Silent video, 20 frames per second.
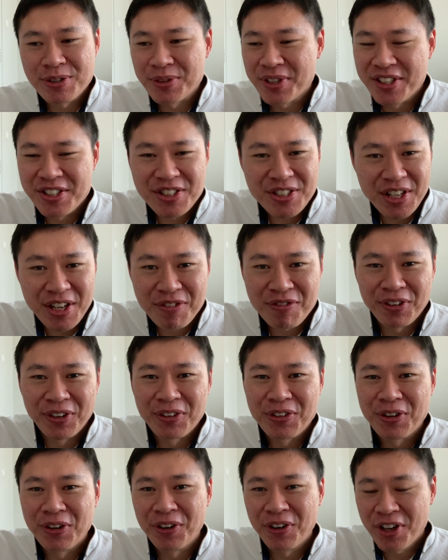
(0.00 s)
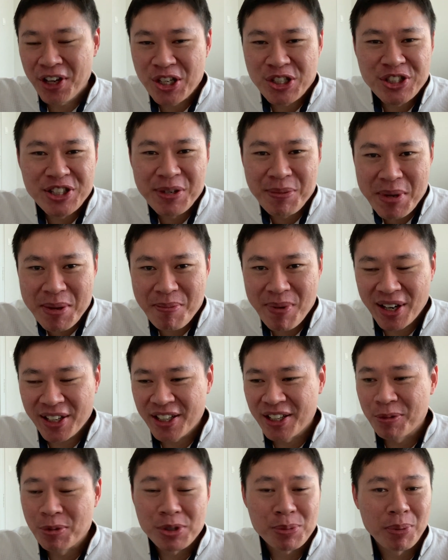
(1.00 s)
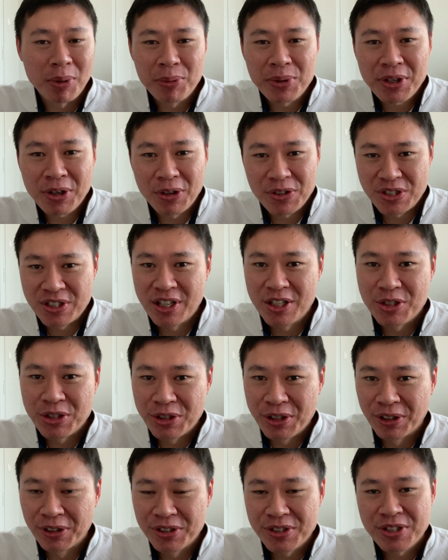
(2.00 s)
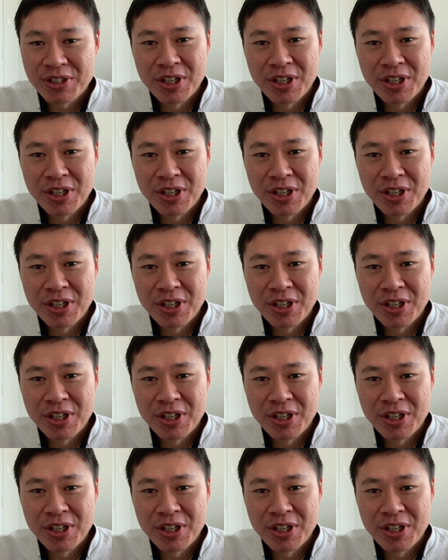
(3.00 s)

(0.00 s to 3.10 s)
You can save on your HDB parking, which probably costs $100.